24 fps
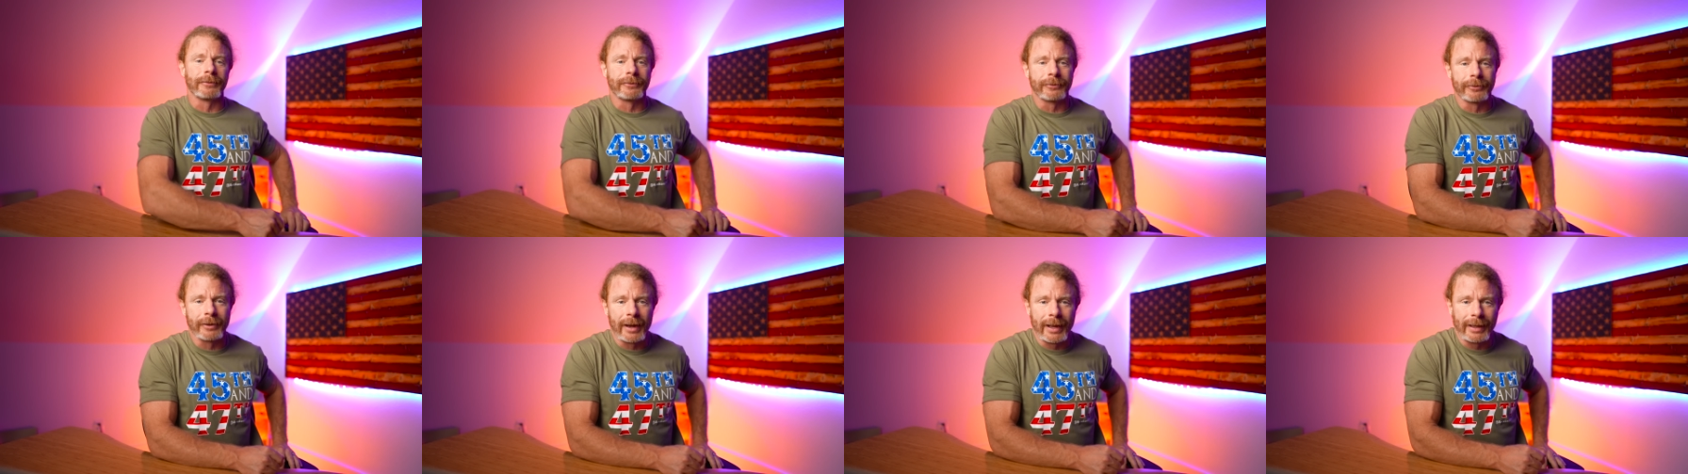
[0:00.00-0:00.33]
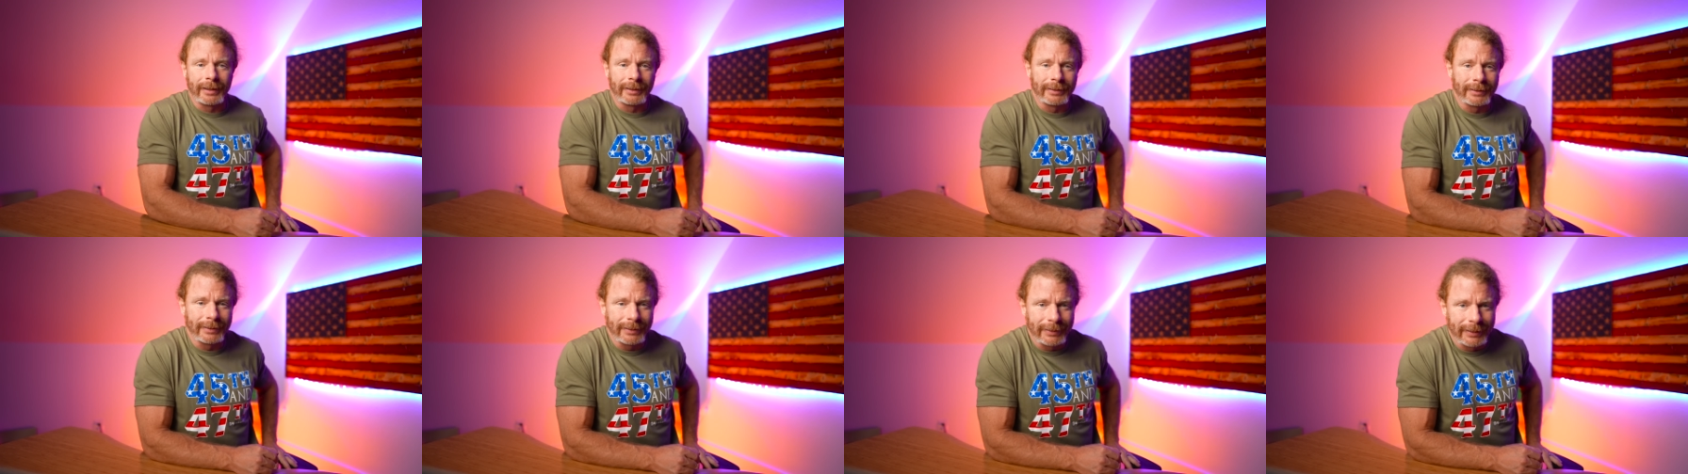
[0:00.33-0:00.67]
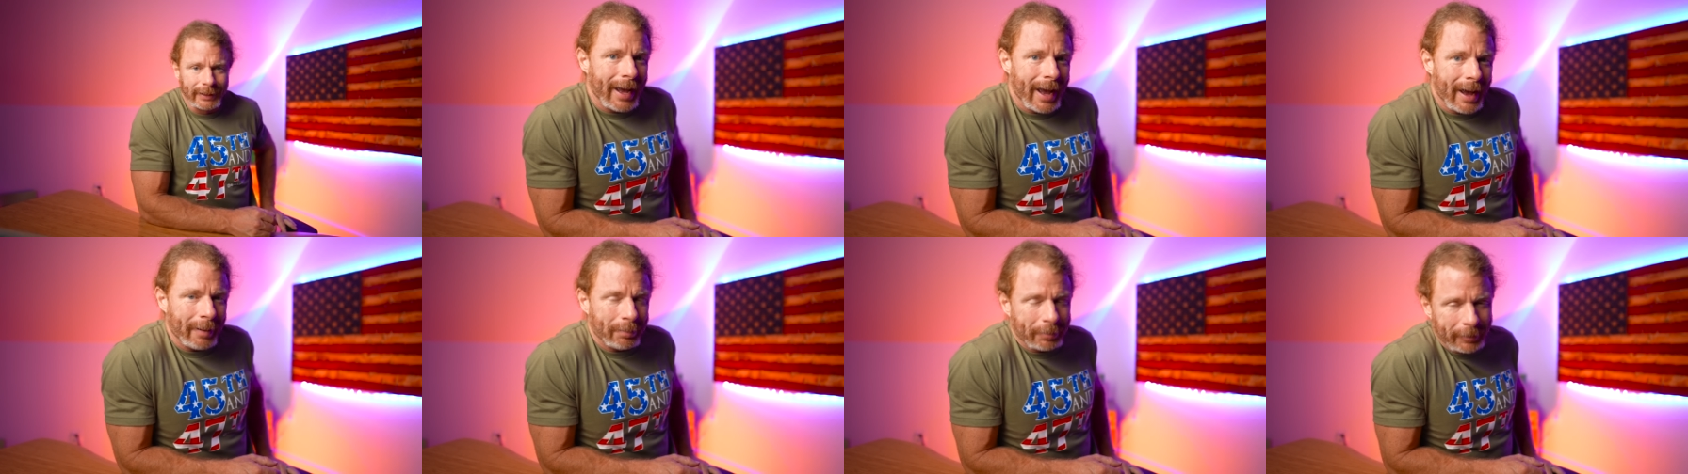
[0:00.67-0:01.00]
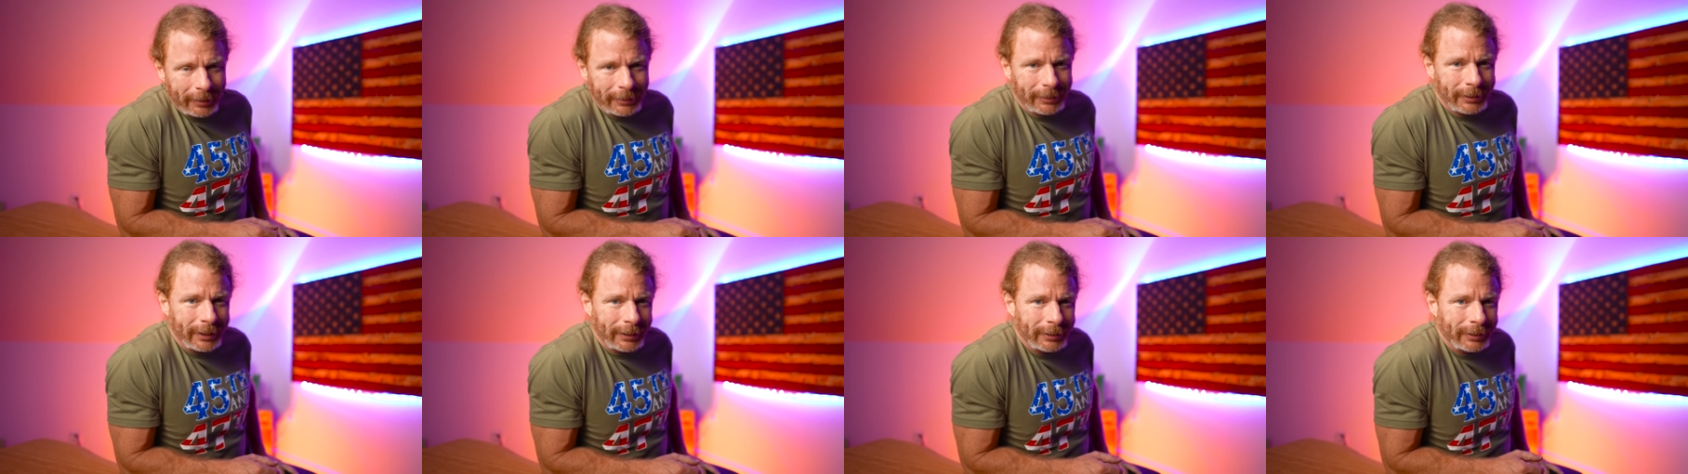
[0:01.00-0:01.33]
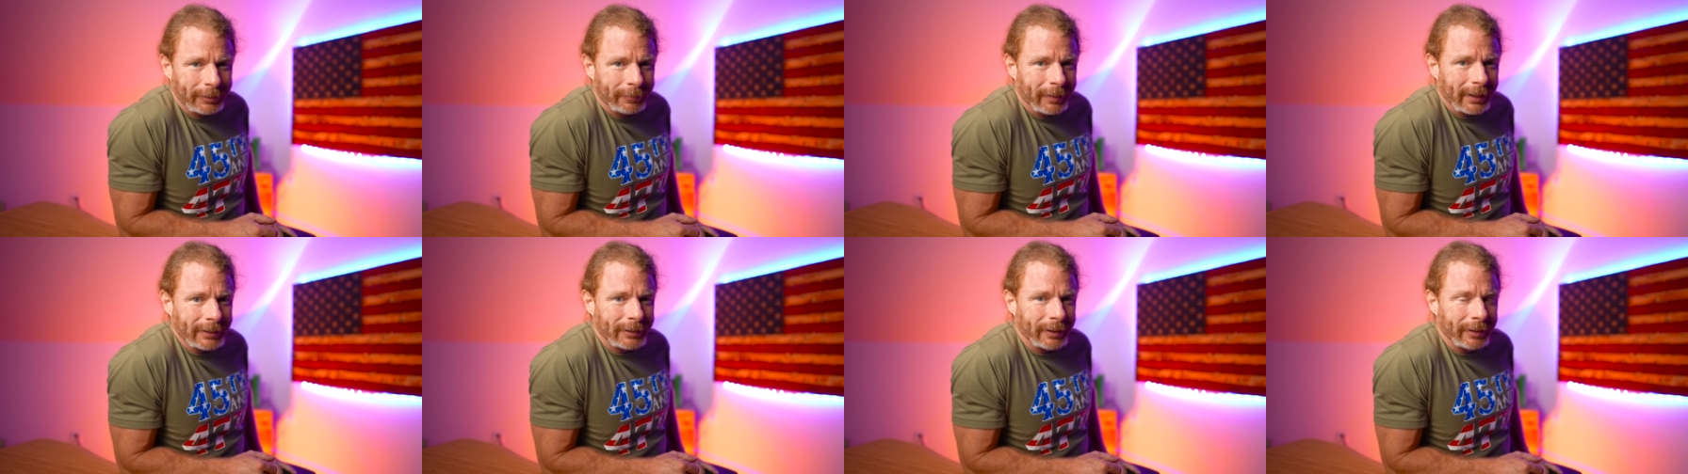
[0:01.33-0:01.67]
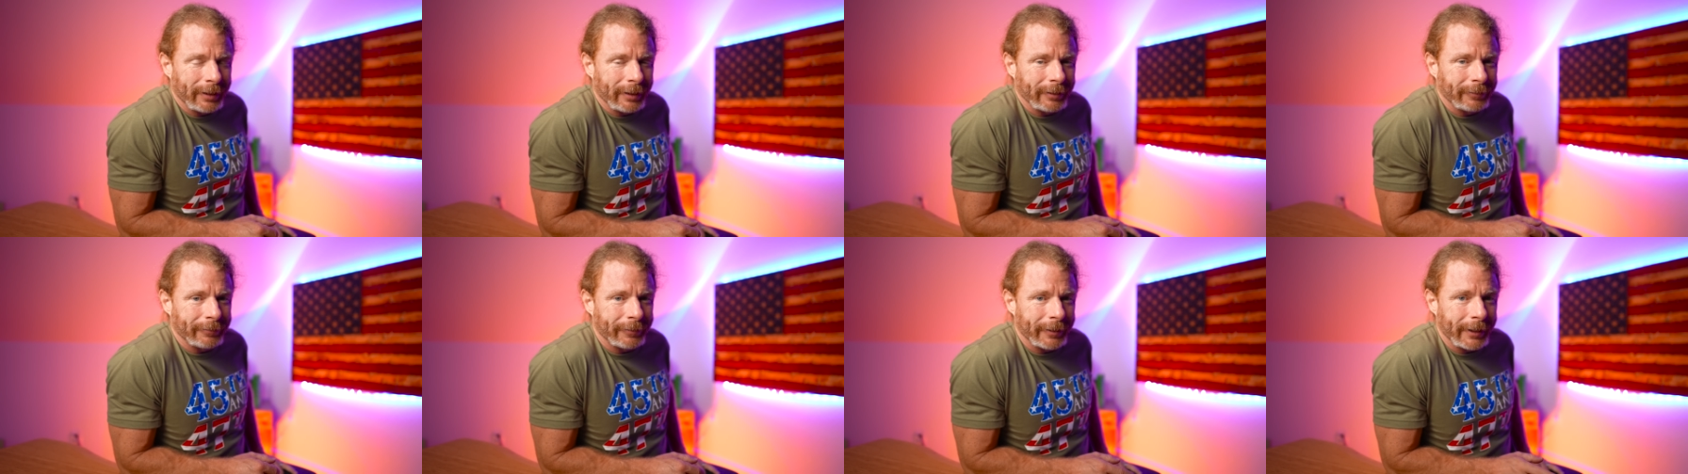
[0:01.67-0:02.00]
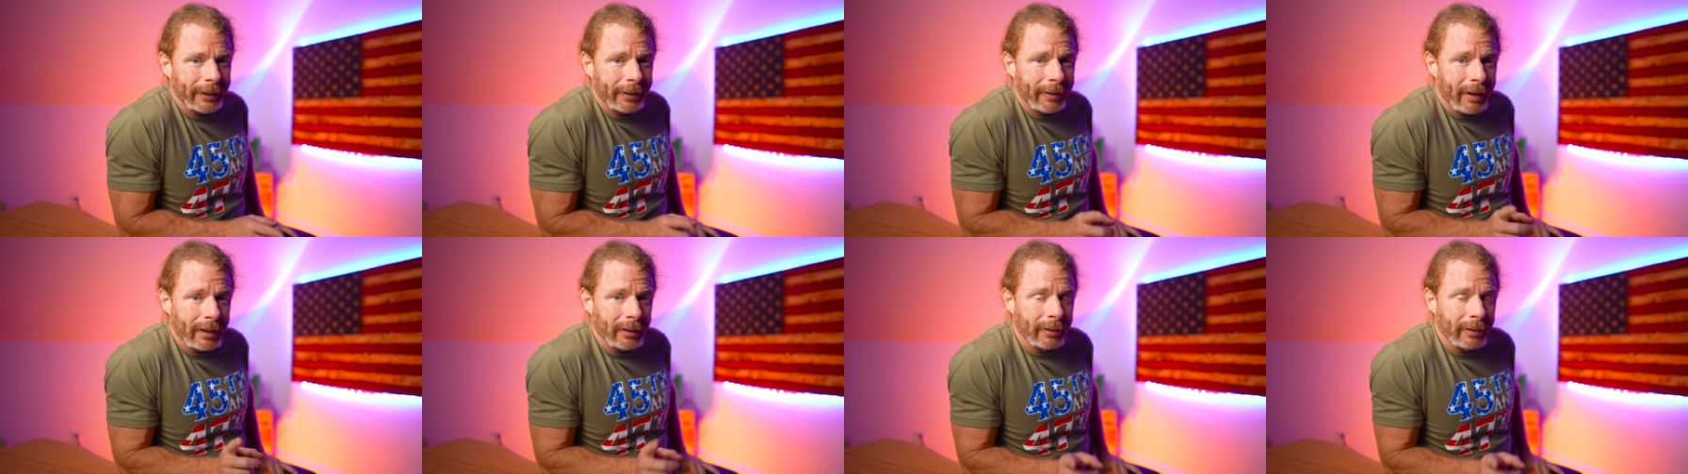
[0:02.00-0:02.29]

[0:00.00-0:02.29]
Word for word: friend, I appreciate you watching this video.